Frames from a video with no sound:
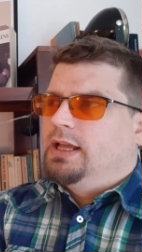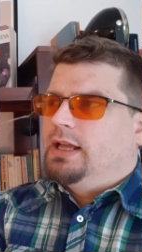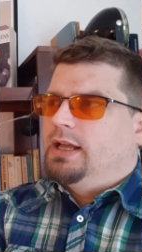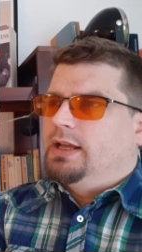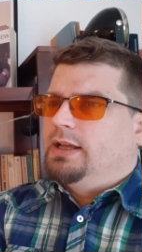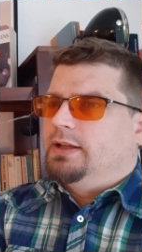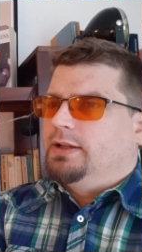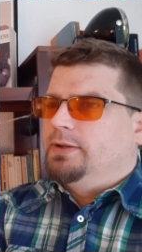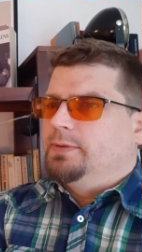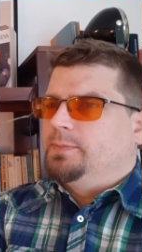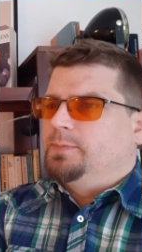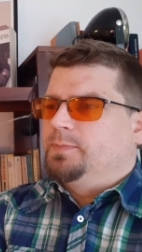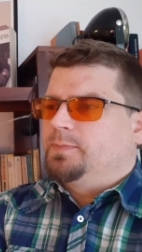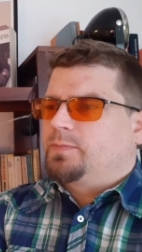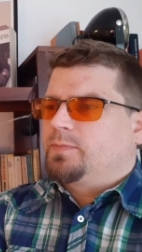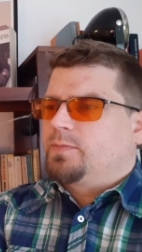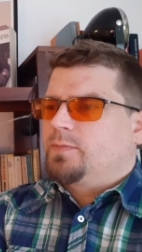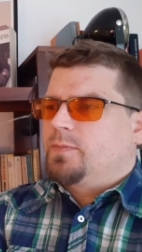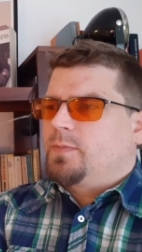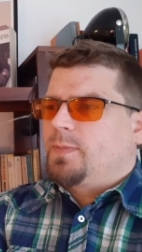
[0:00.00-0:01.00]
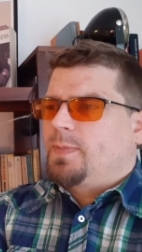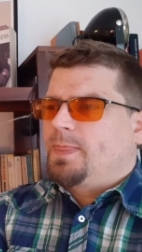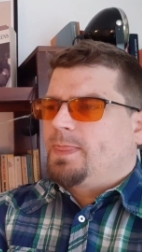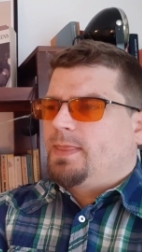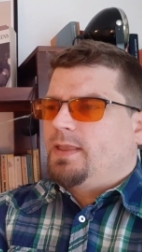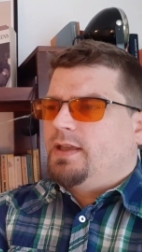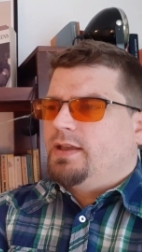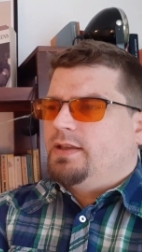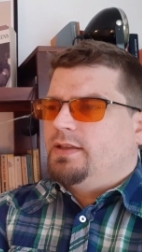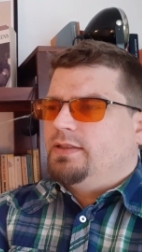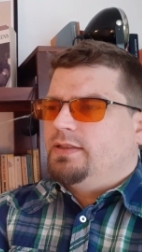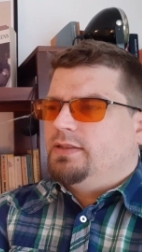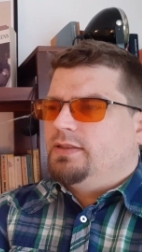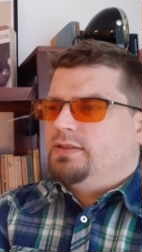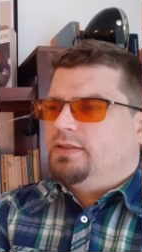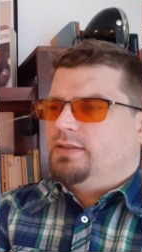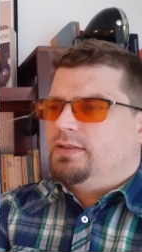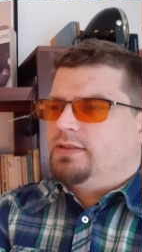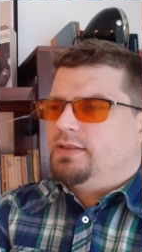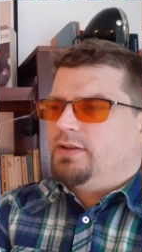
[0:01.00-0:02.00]
There
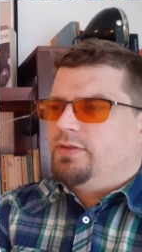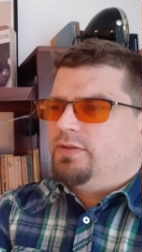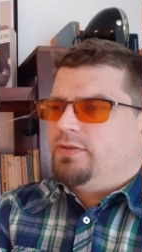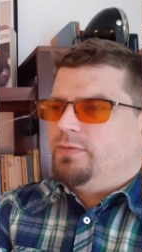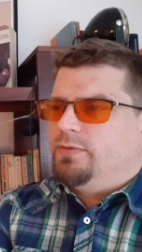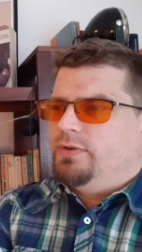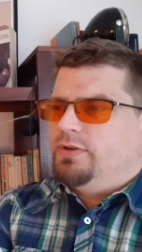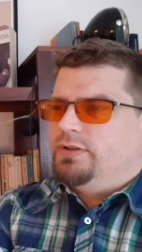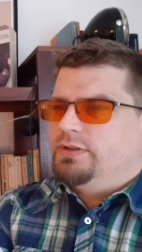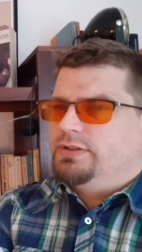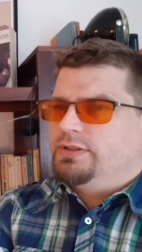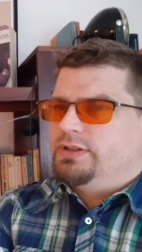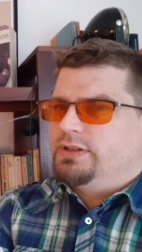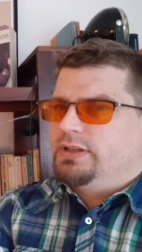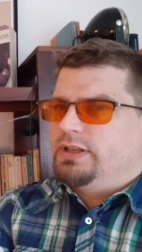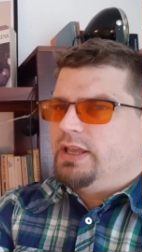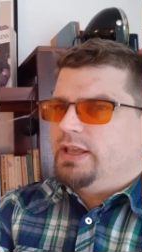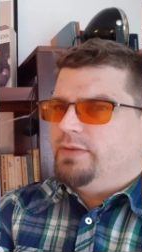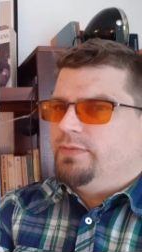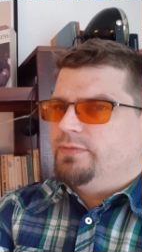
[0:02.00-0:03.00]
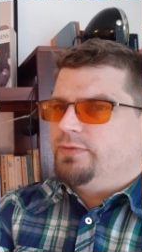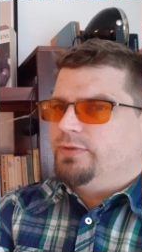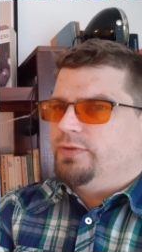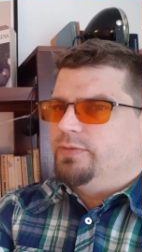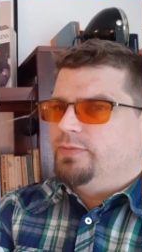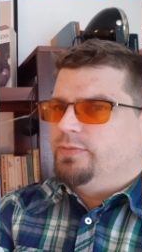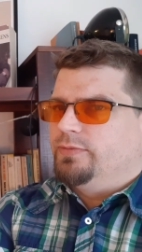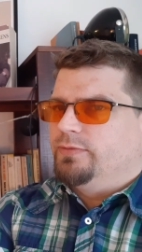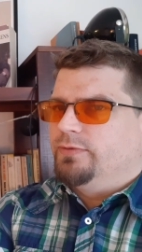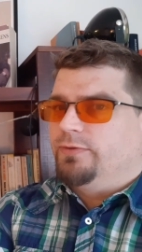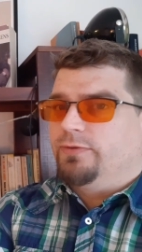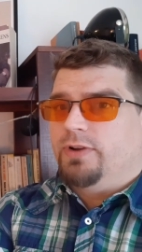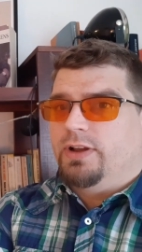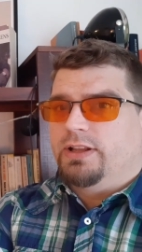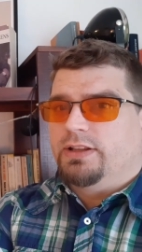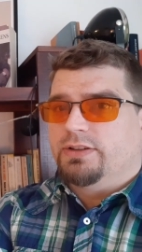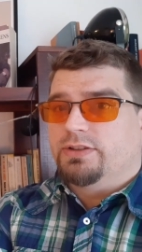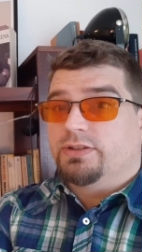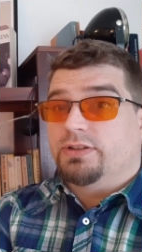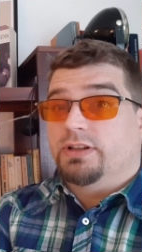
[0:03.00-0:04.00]
are words that came from
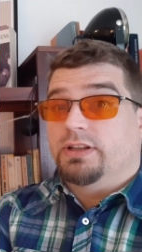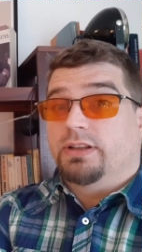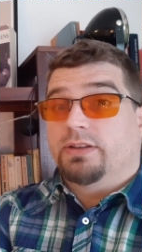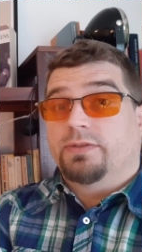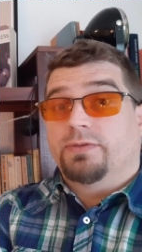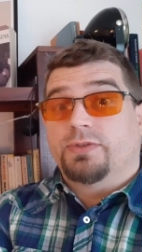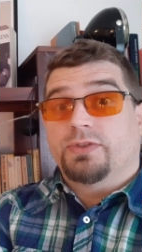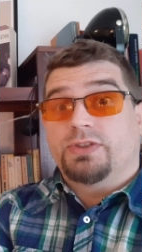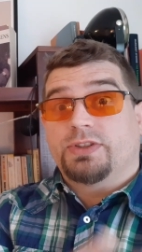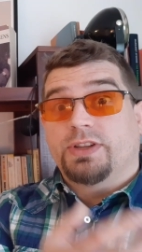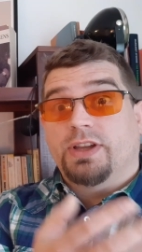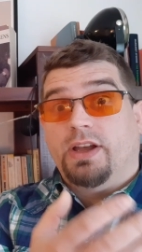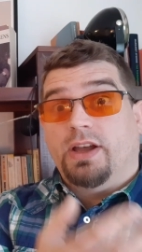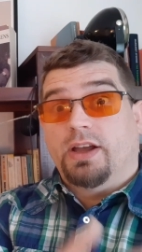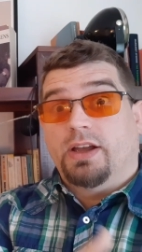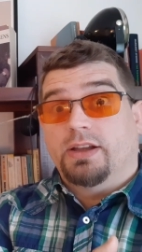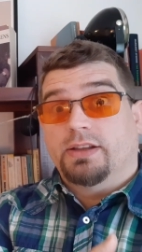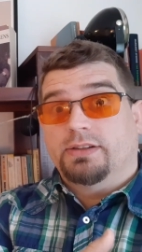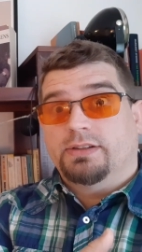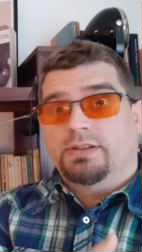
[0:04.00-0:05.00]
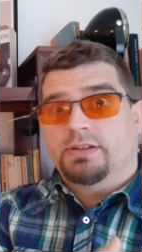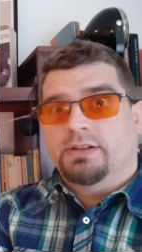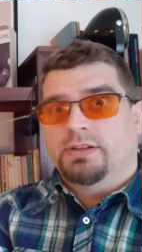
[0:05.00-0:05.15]
French, like facade.